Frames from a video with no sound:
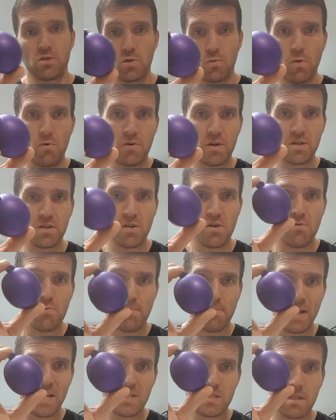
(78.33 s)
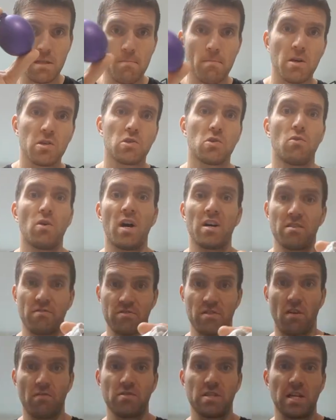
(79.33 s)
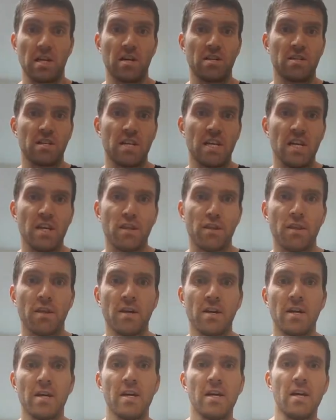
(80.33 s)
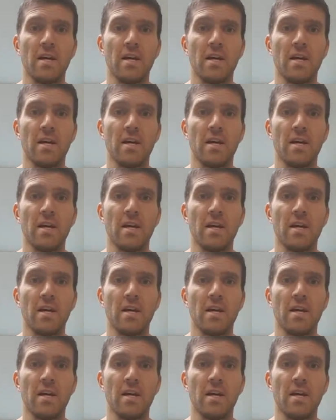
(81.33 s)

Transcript: So what we're going to do, placing the muscle obviously underneath,